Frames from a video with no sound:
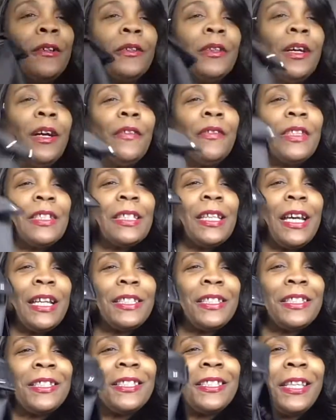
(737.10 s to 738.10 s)
the other side, it's
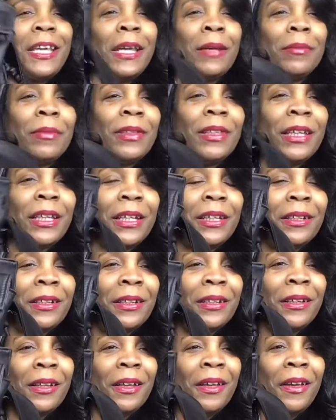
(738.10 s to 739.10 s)
the same thing.
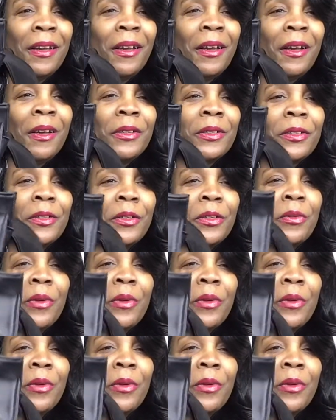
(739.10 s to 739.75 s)
So you